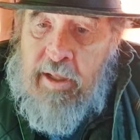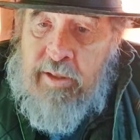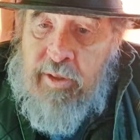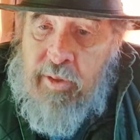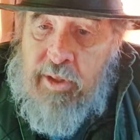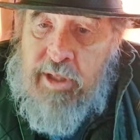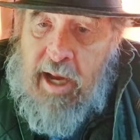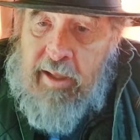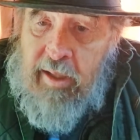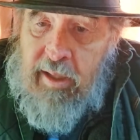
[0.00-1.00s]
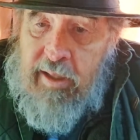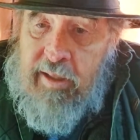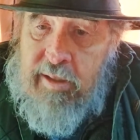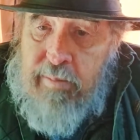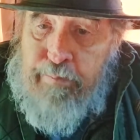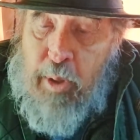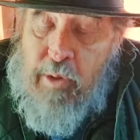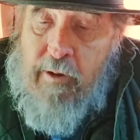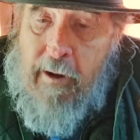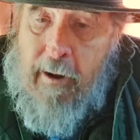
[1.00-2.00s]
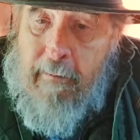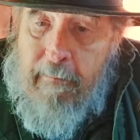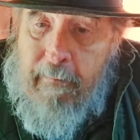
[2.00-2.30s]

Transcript: So the title is Putin